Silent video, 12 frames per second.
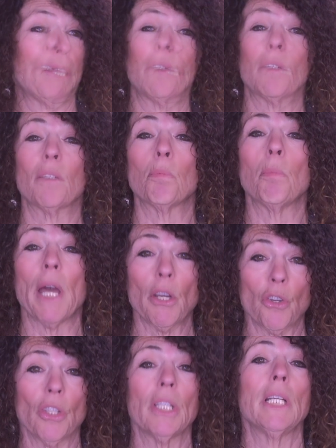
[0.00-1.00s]

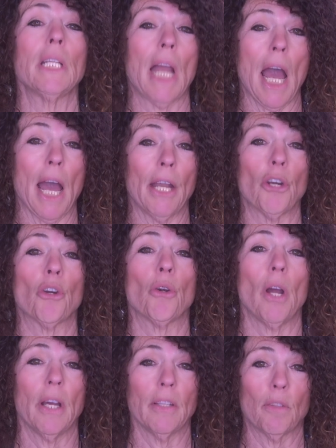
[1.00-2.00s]
especially not her
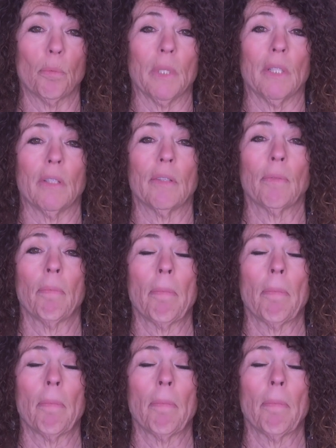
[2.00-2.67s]
husband.